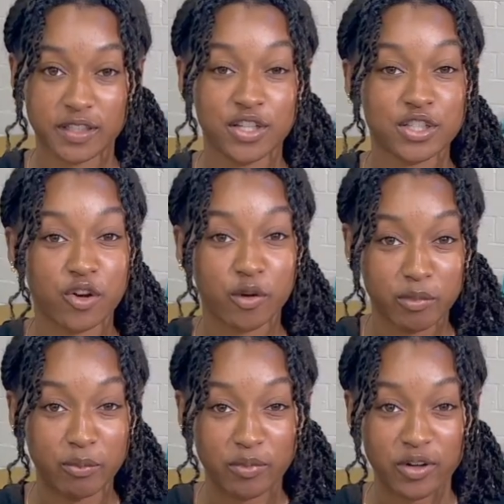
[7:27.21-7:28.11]
So
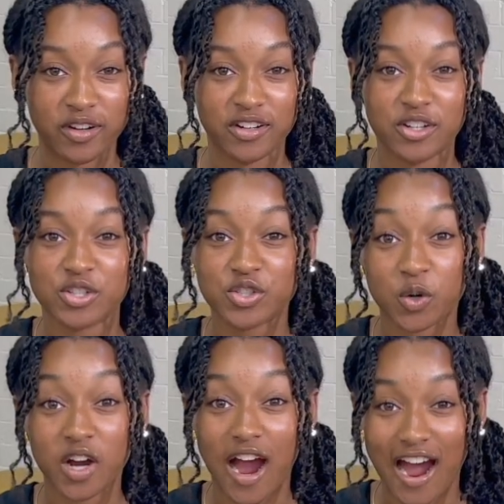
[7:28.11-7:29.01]
remember,
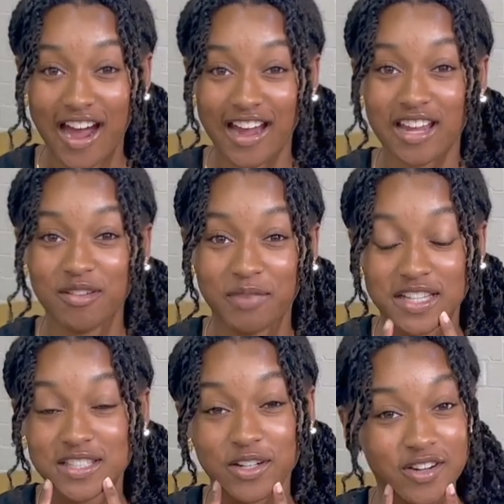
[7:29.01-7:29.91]
short I
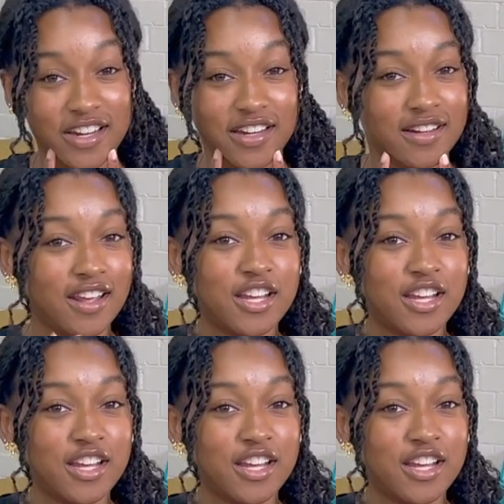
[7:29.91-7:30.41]
makes a grin